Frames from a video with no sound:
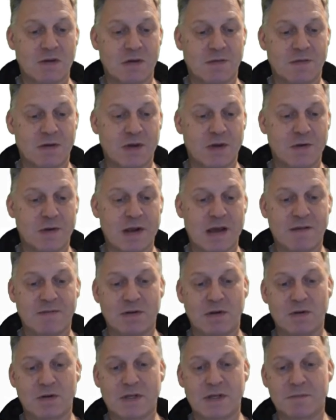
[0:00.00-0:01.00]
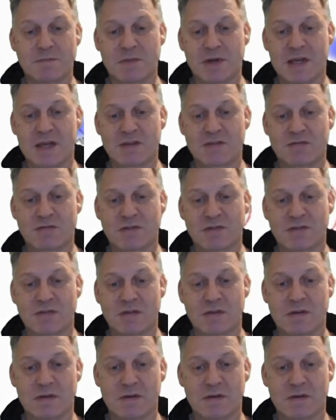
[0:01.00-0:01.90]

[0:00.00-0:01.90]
if I go and have a look in my extras